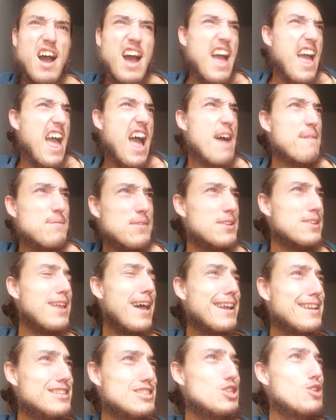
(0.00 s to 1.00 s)
I haven't
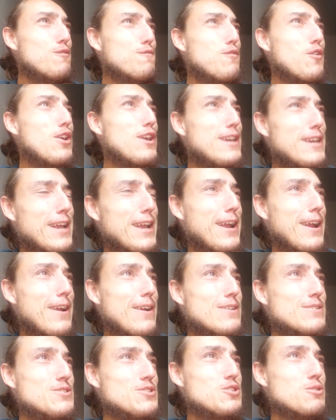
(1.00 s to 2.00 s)
liked you for
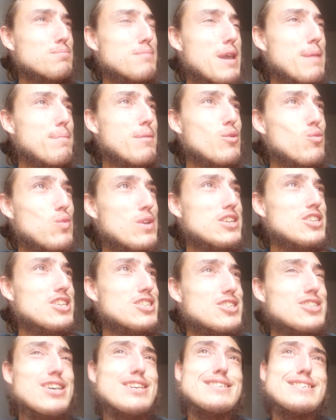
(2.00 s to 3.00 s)
years, so maybe we
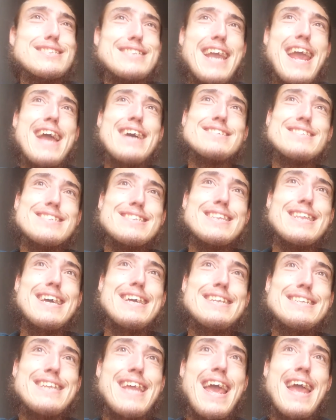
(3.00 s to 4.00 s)
should just cancel
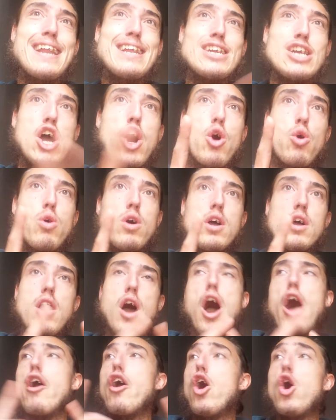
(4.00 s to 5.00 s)
it and go
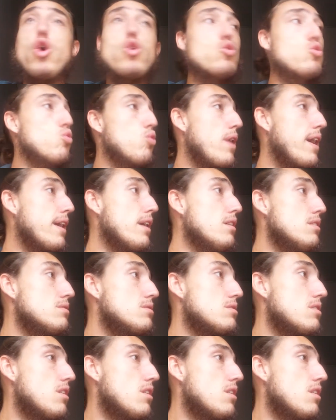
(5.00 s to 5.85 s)
our own ways.